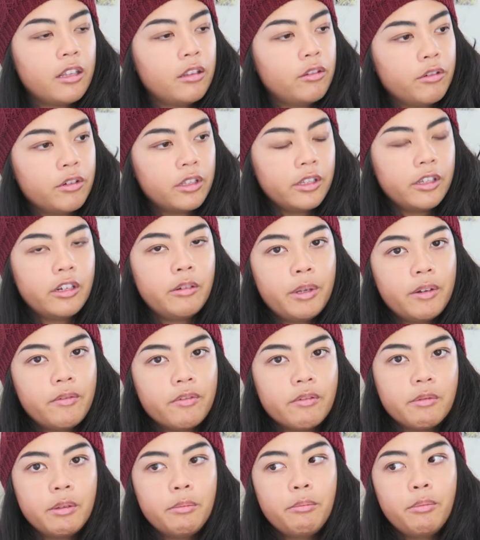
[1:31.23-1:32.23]
I learned a little bit
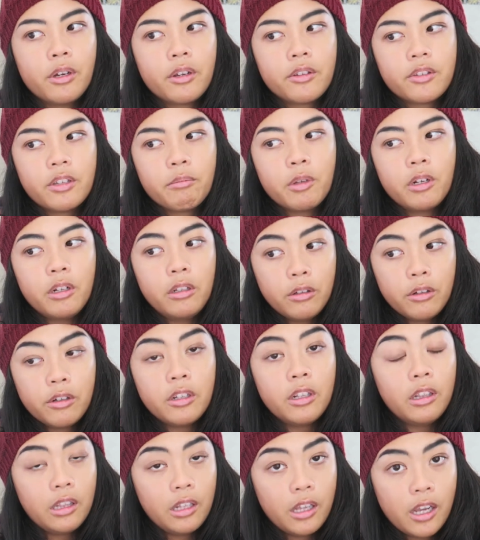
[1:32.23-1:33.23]
from the books. I'm going to
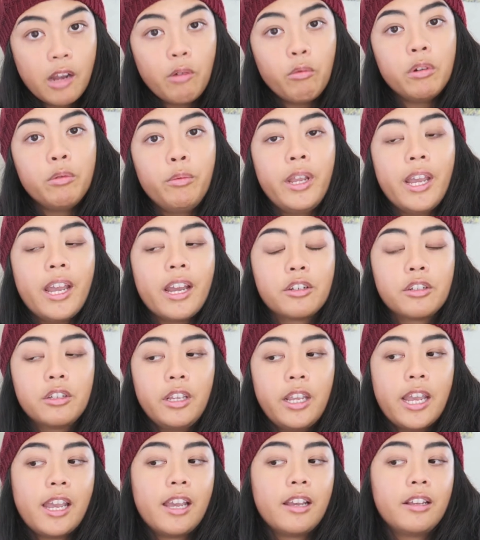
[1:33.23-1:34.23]
learn a lot when we
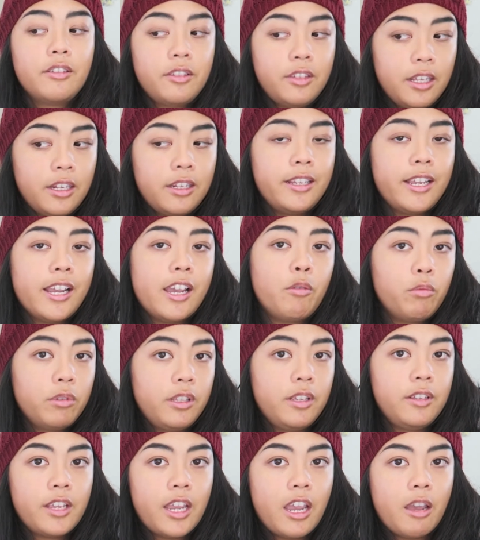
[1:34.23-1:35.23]
actually sit down
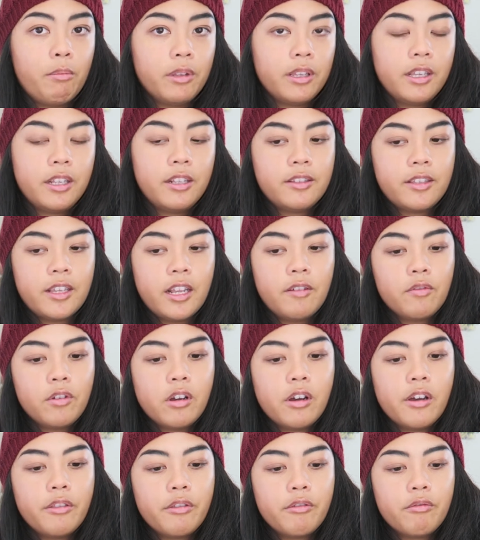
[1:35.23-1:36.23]
with these applicants that have
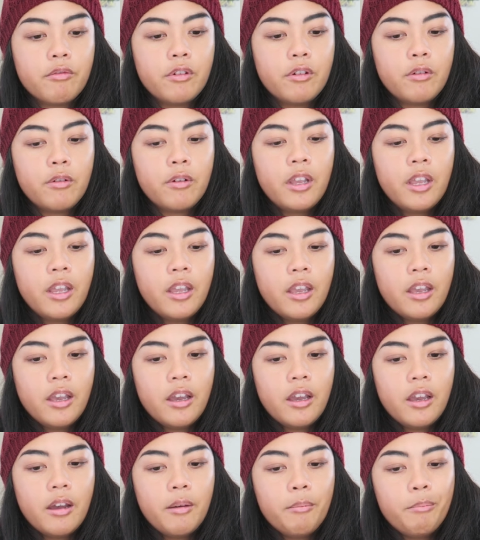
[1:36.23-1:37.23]
gone through
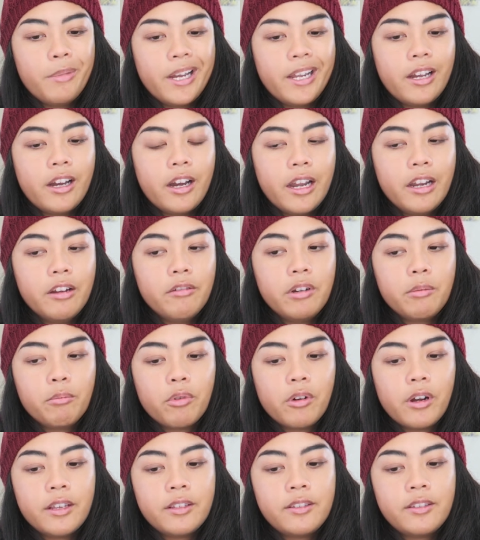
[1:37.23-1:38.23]
my hiring
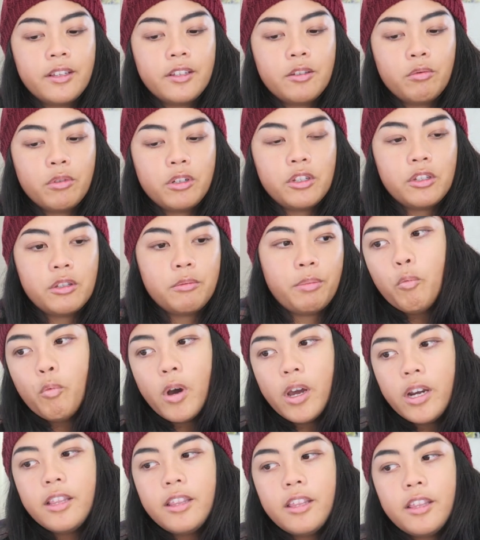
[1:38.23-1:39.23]
process, which is
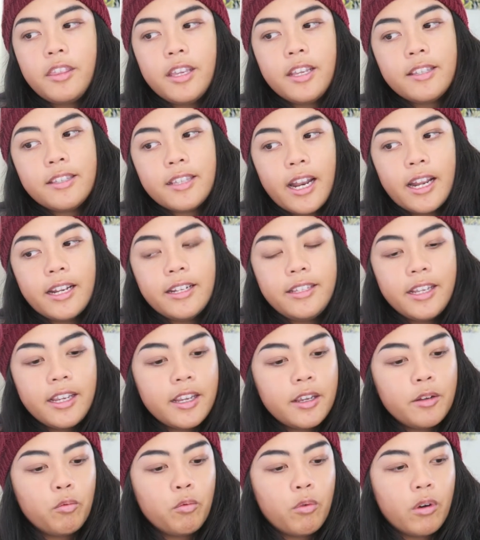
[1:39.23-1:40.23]
one of the things that I
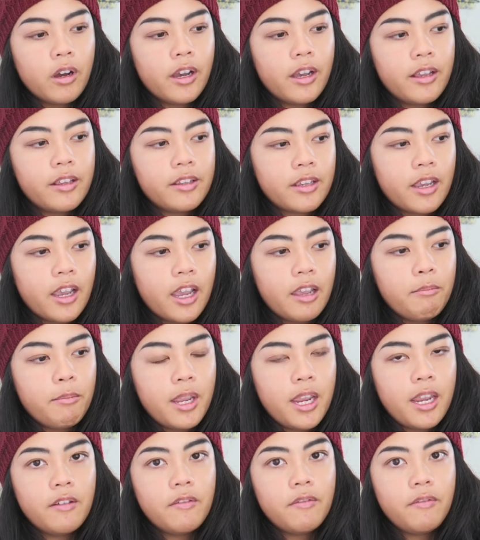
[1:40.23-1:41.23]
did. Was I
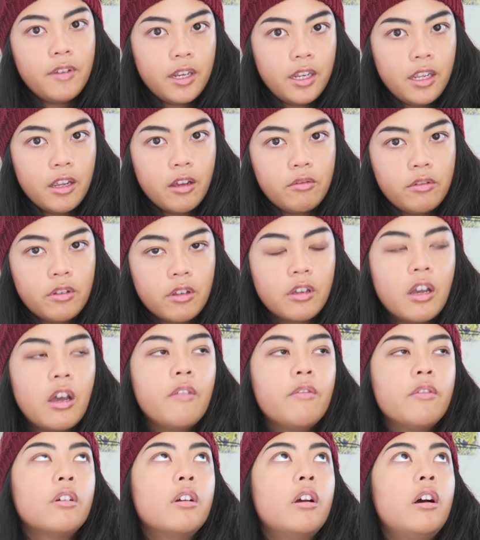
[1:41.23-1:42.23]
made a video to
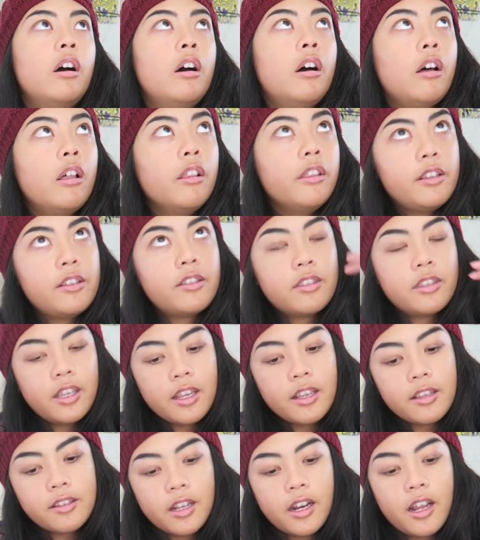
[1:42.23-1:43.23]
cover all these
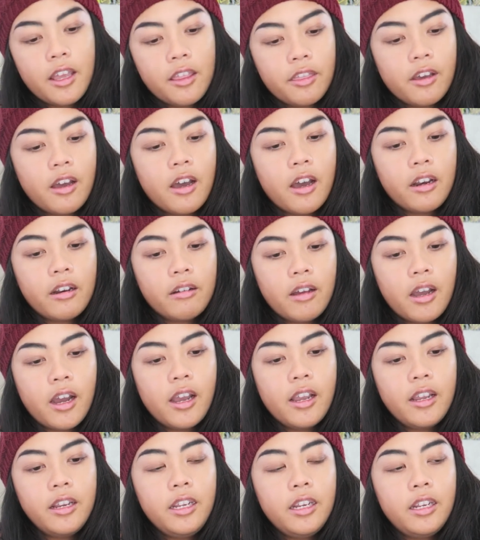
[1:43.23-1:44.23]
things that I thought
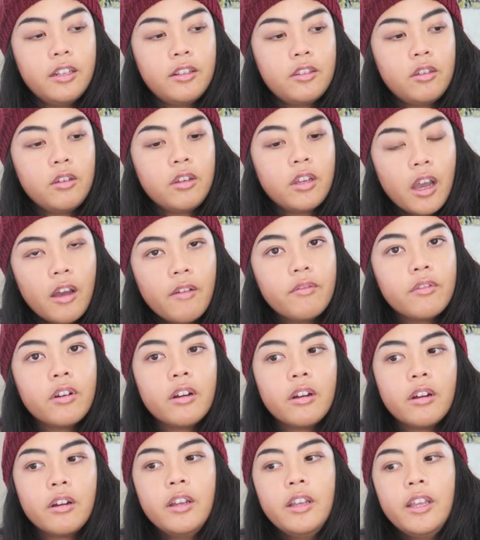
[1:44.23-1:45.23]
I needed to
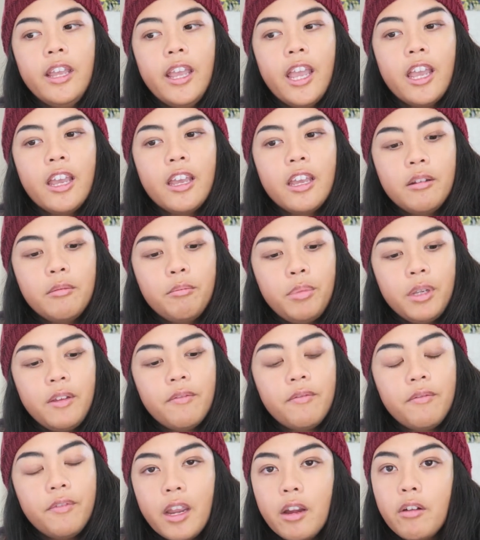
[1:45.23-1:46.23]
cover and
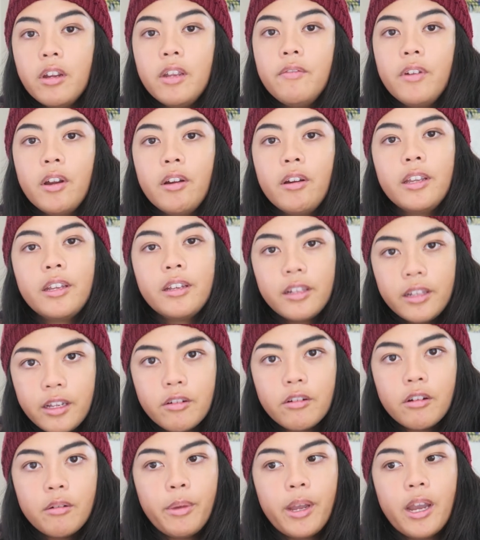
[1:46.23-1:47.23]
be very, very
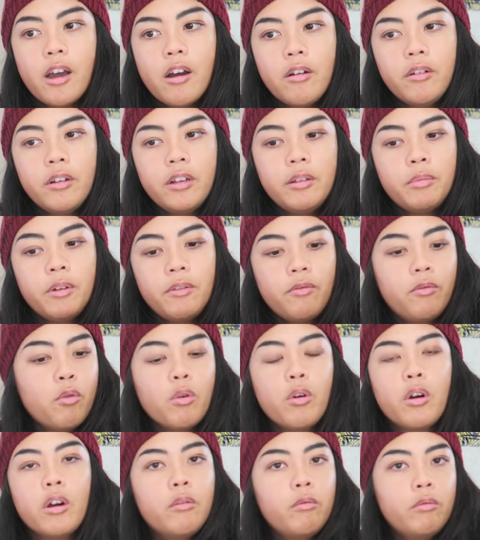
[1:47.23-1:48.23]
clear about
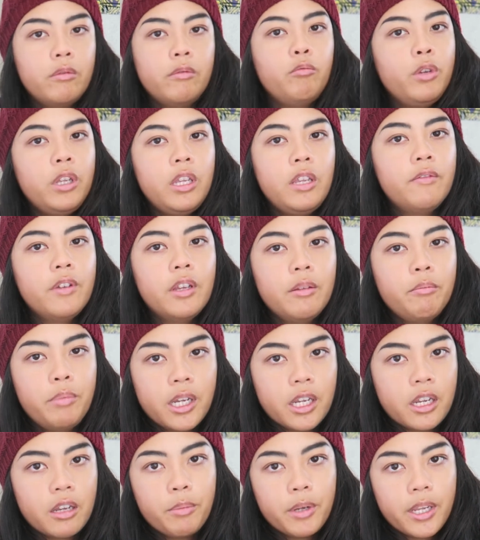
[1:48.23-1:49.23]
before we even
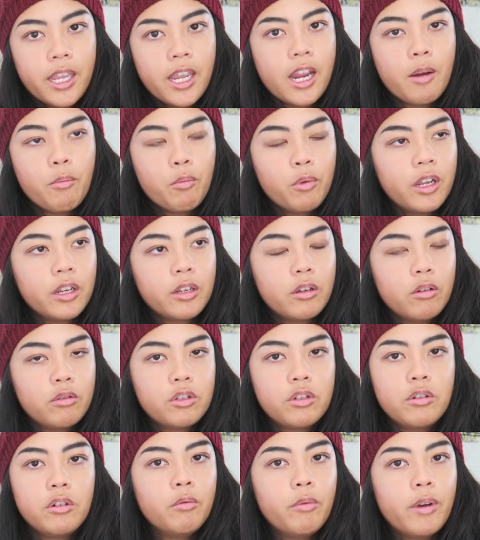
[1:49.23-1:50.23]
pick up a camera and go
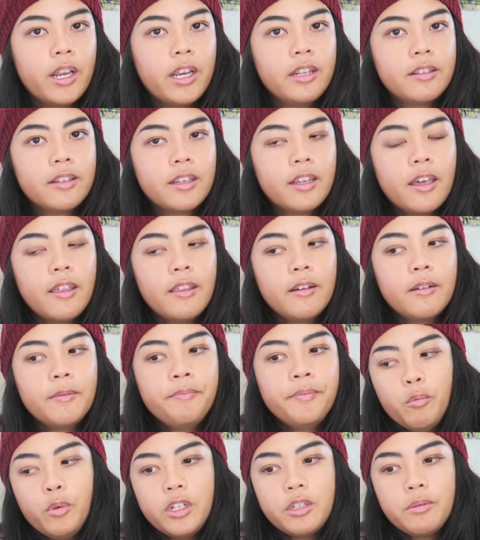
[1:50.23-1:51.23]
shoot a wedding
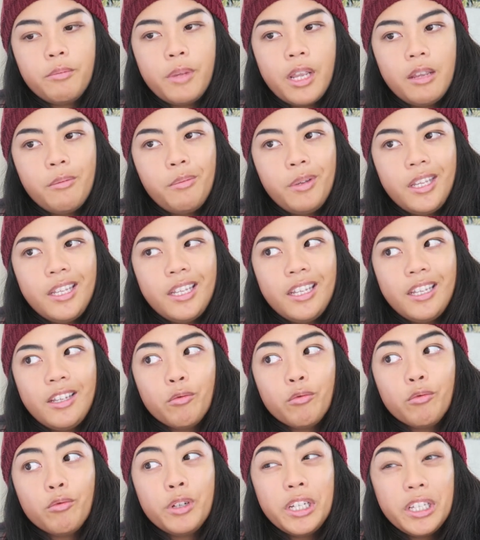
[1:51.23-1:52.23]
together, which may
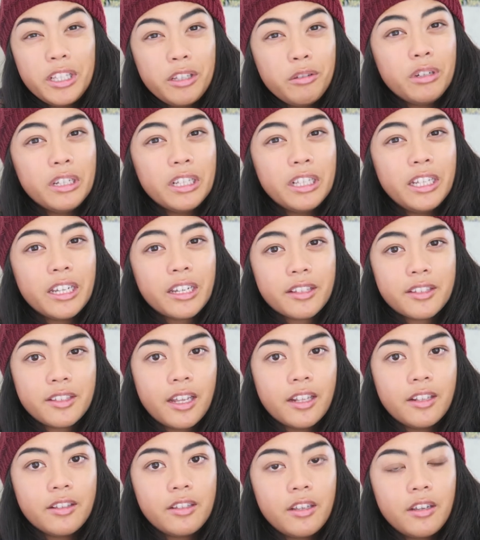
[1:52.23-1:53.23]
be really, really
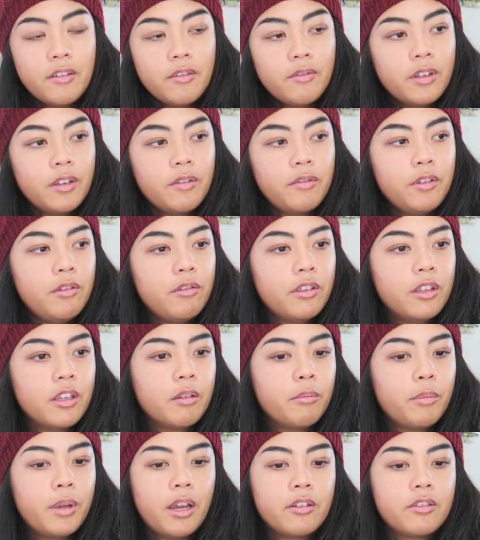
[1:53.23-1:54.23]
extensive if you
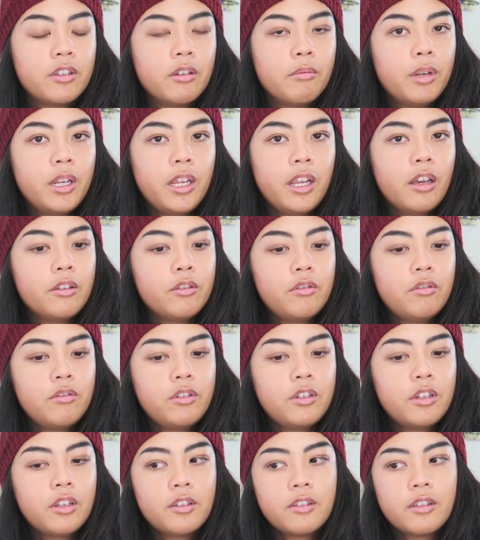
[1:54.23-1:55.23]
think about somebody else
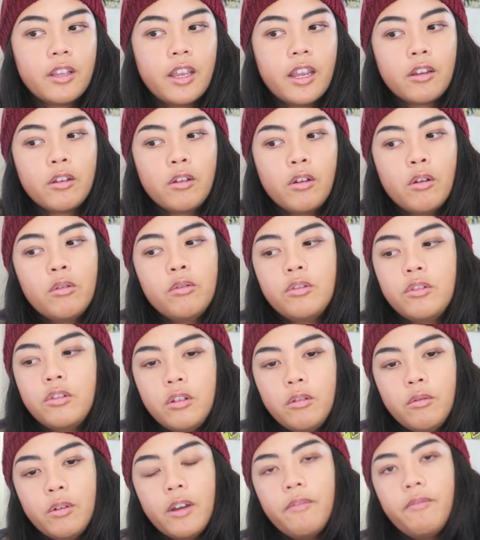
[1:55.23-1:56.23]
who's just goes
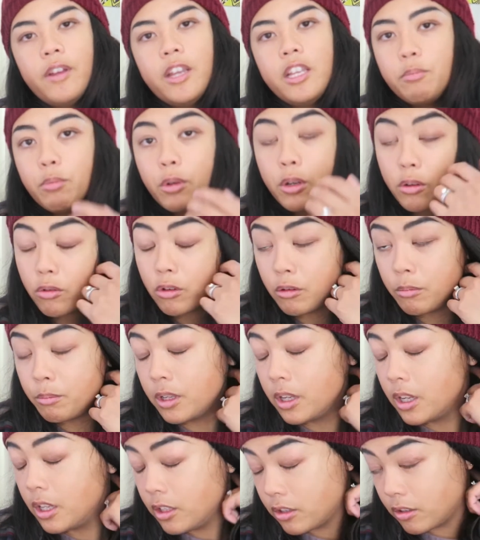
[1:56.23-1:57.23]
to a Facebook
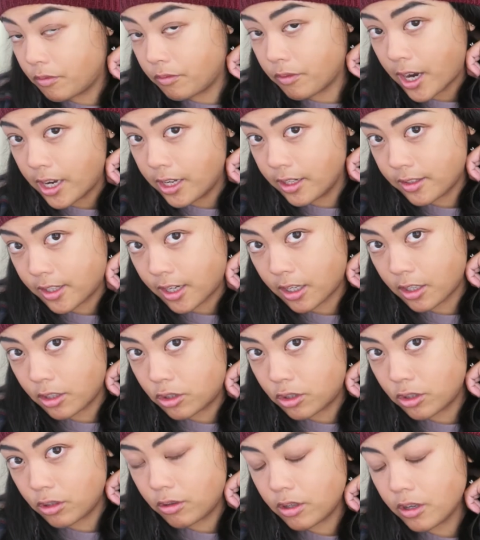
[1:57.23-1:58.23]
group to find a
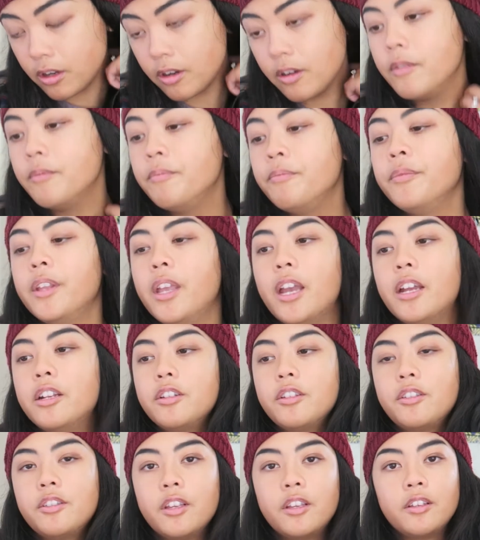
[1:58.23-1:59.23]
second shooter
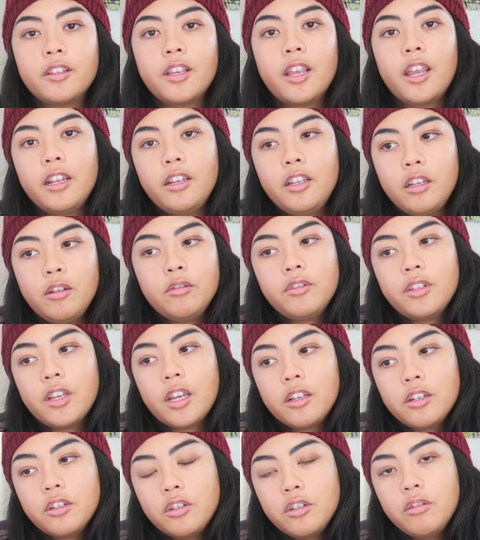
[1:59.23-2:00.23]
and just says, hey, do you
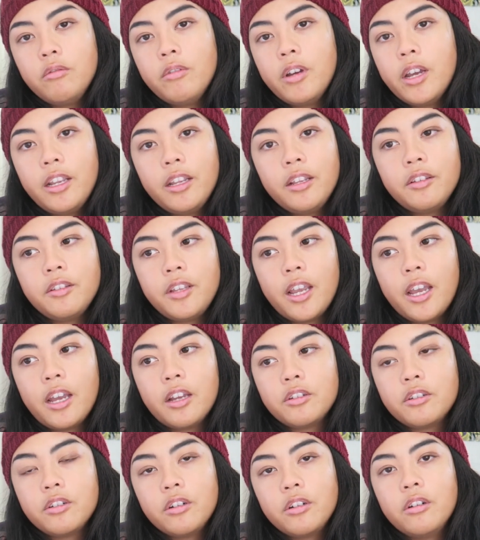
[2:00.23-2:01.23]
second shoot weddings?
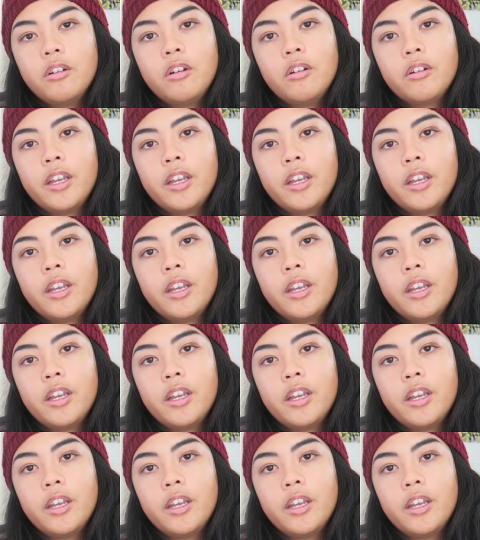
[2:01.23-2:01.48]
Yeah, sure.